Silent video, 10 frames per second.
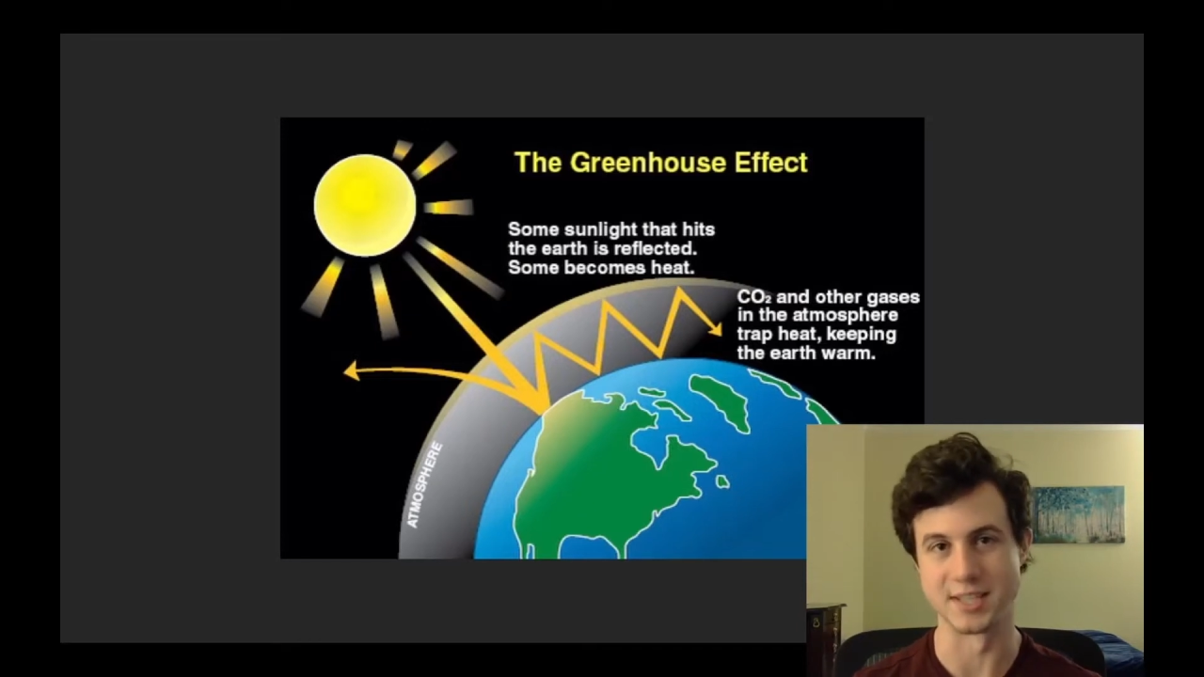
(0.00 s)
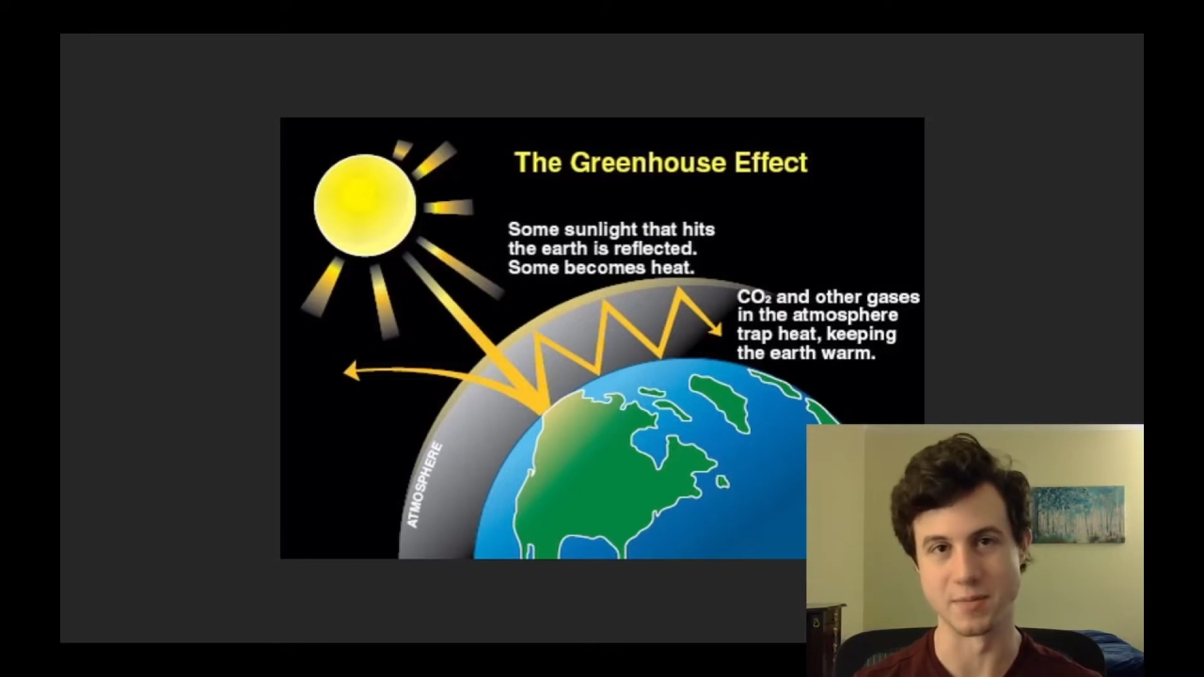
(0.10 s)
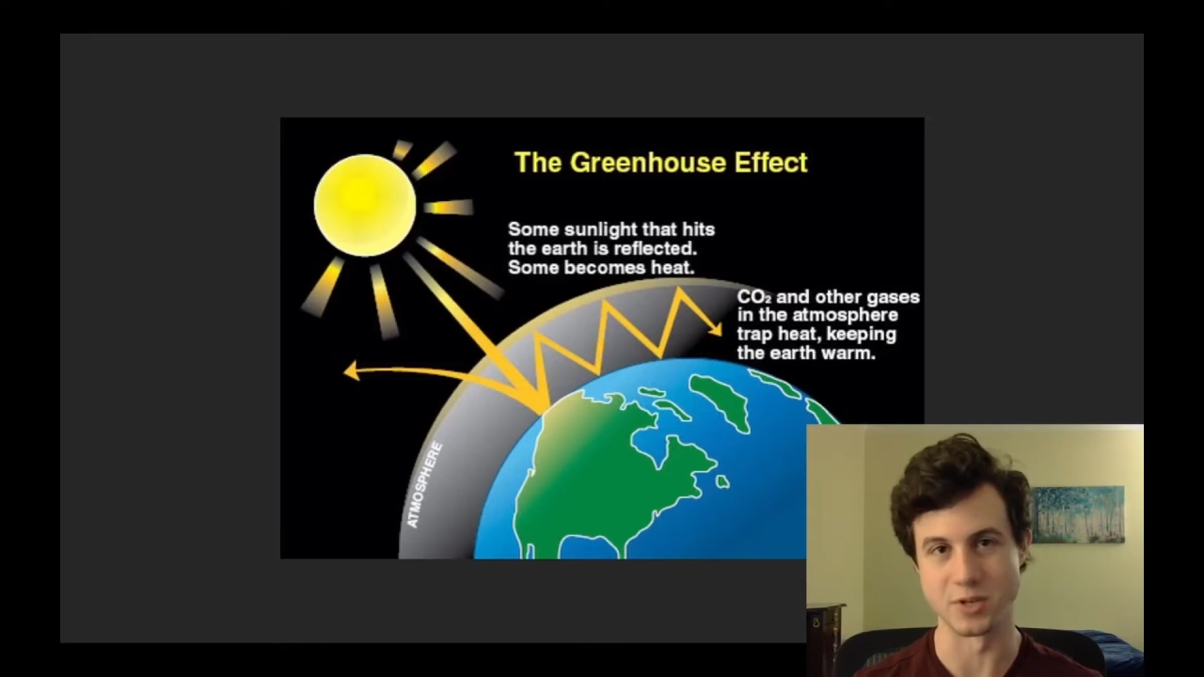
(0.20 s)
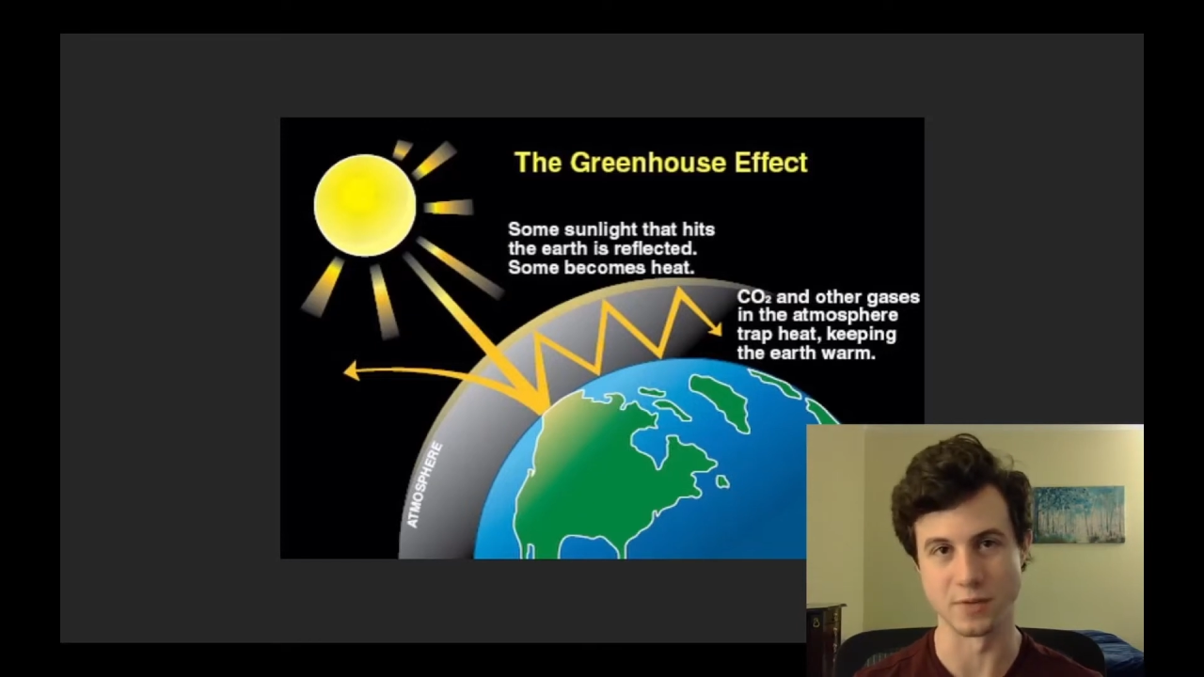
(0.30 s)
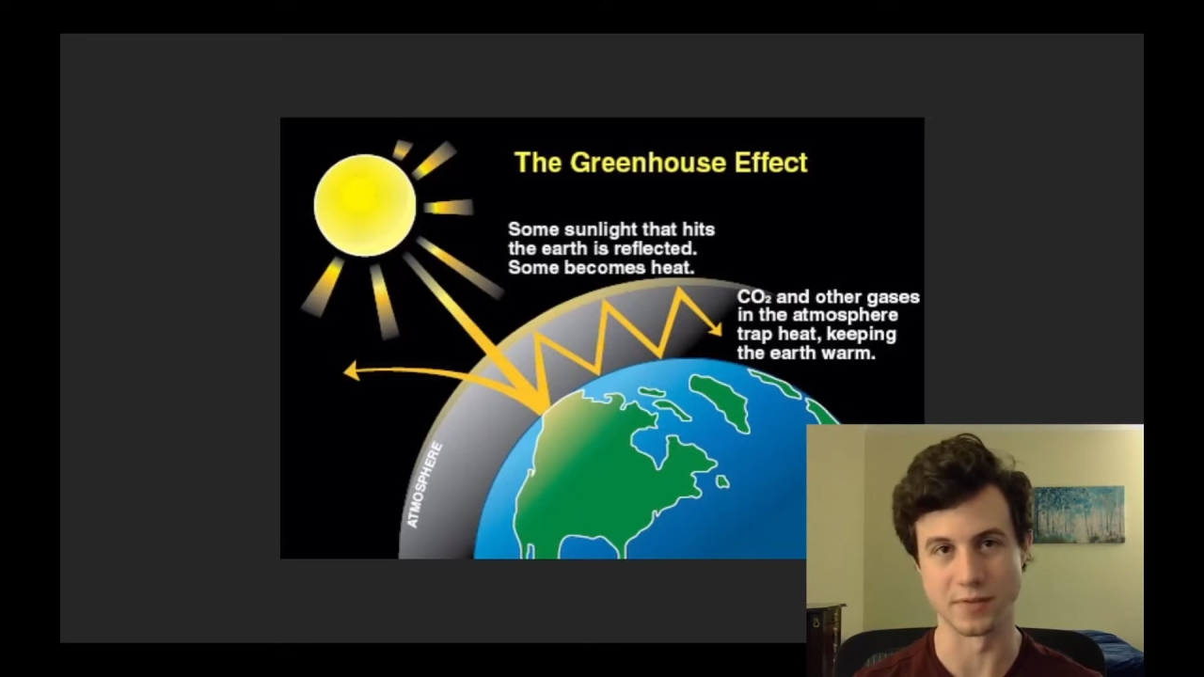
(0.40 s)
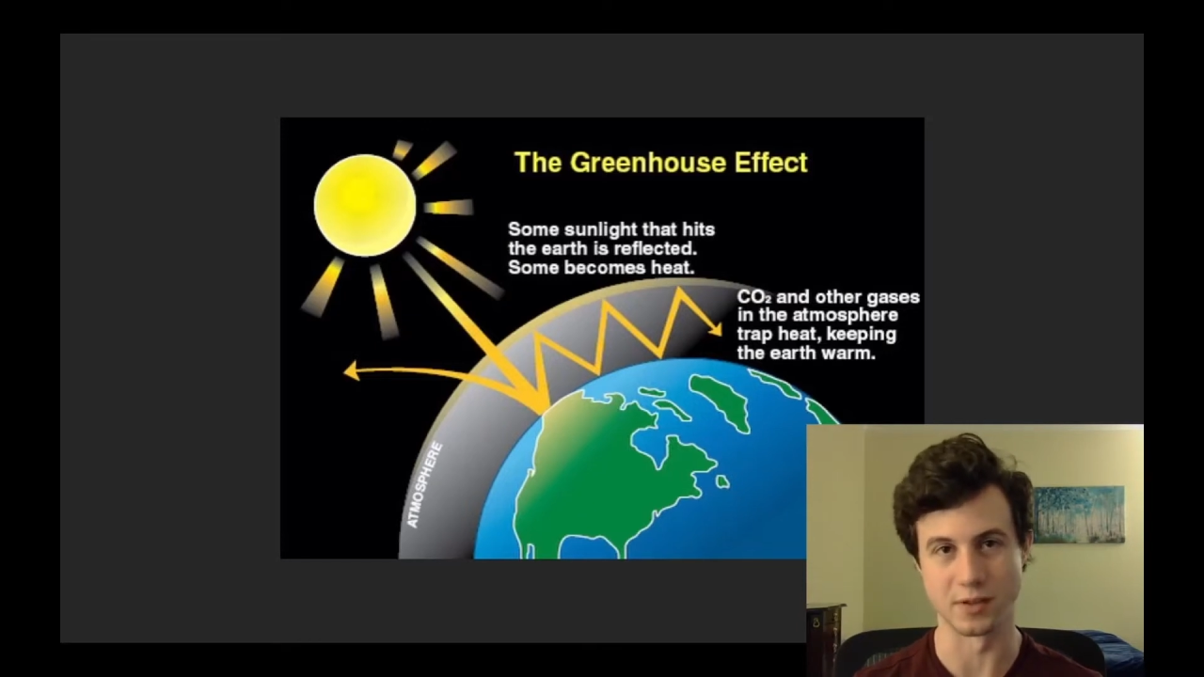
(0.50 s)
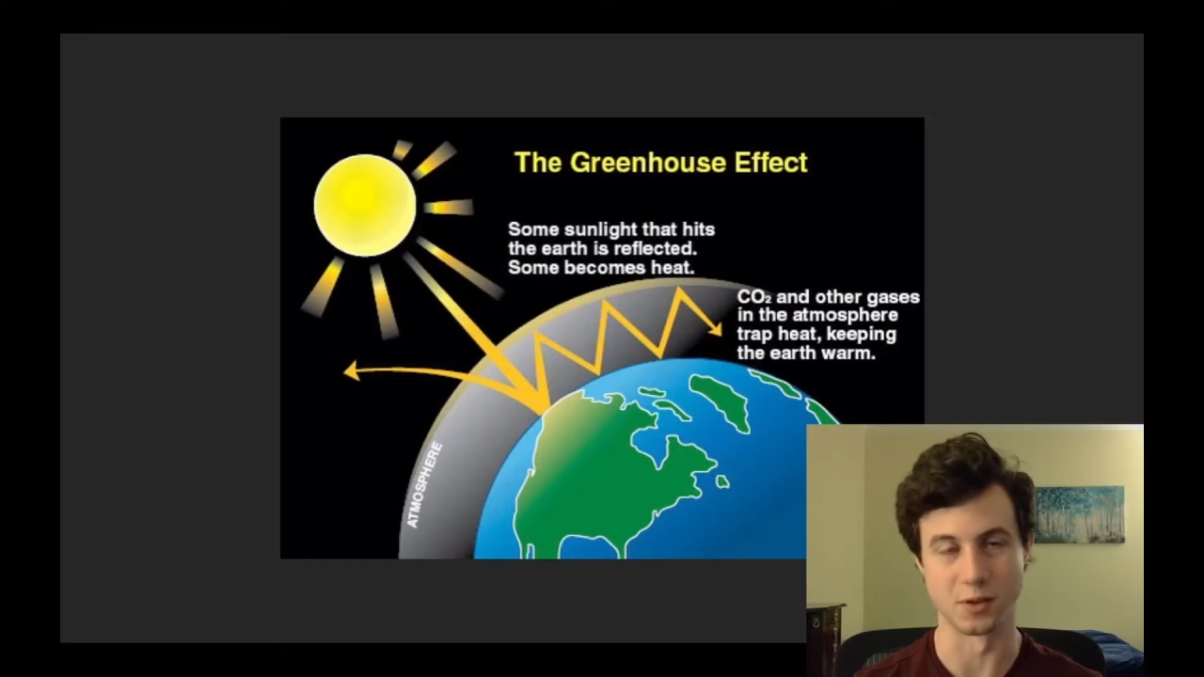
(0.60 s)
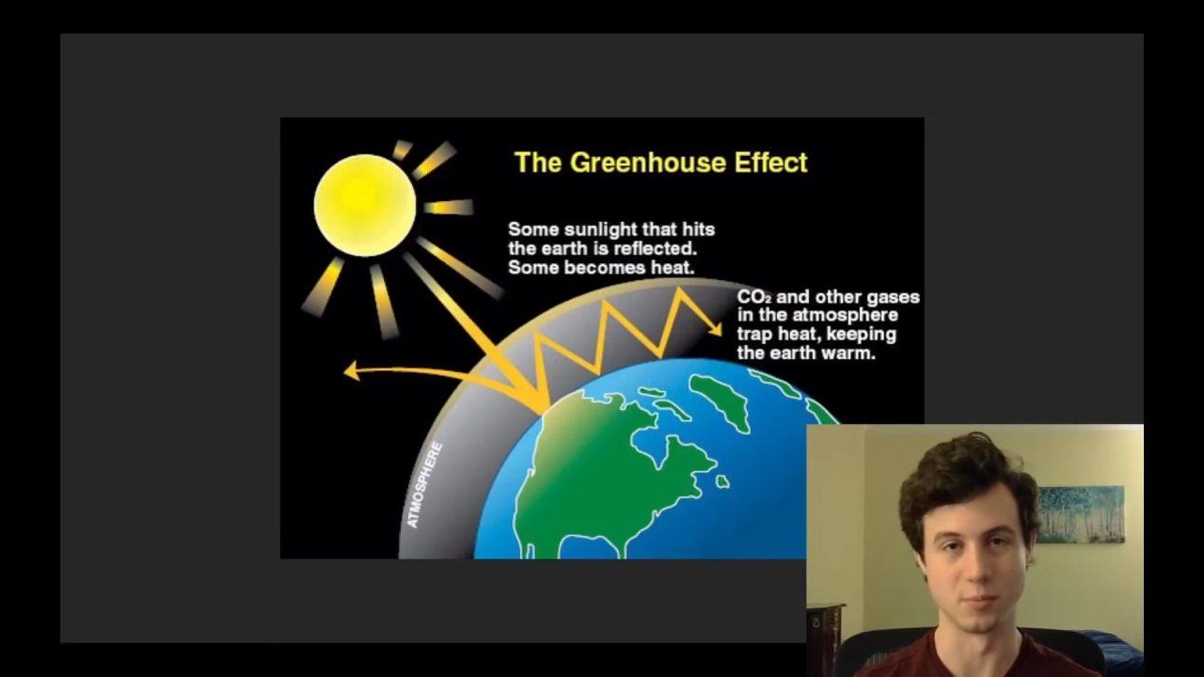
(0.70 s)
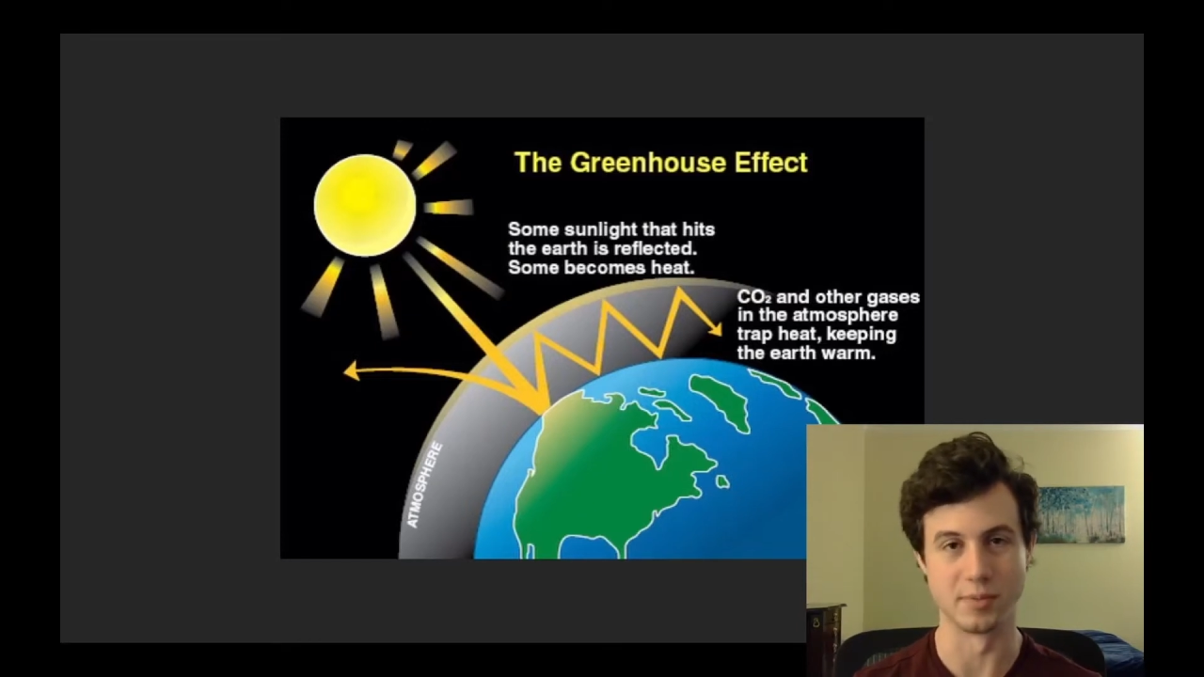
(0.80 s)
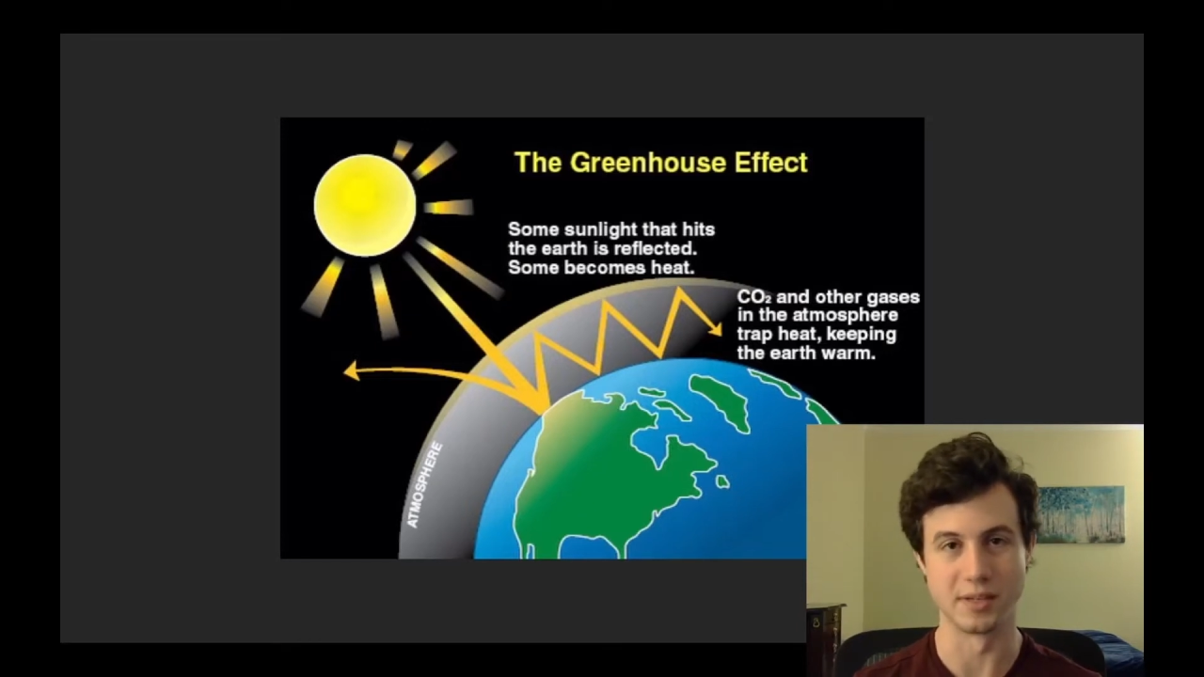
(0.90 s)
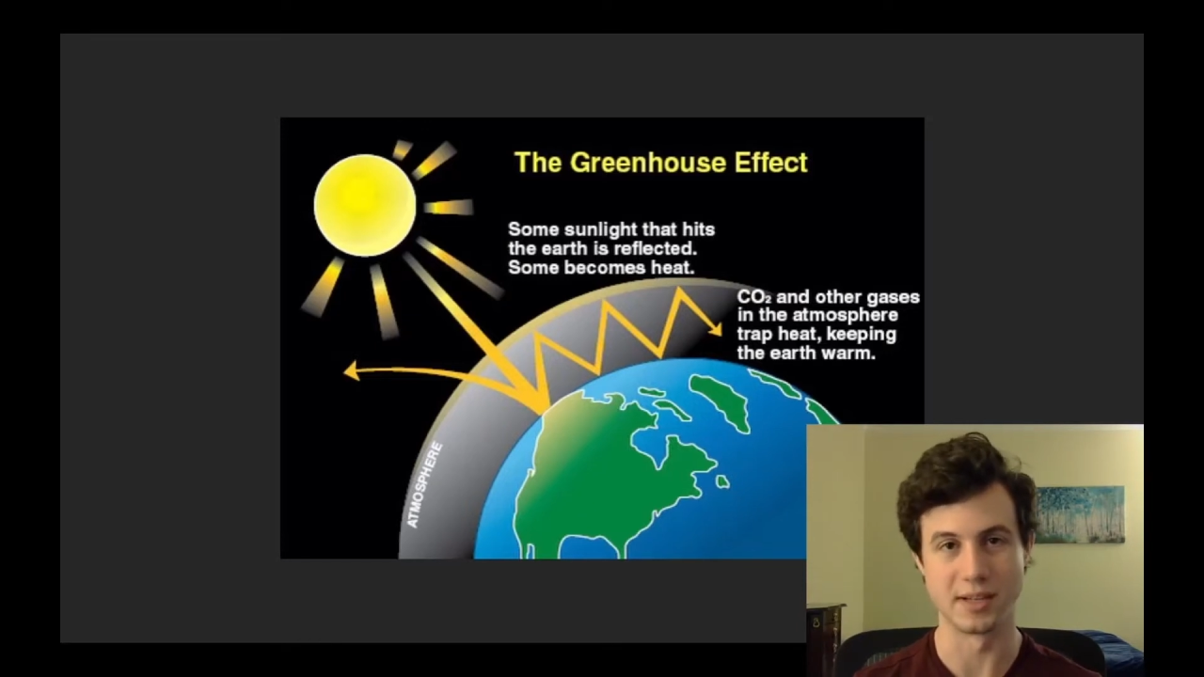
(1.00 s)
temperature of the globe.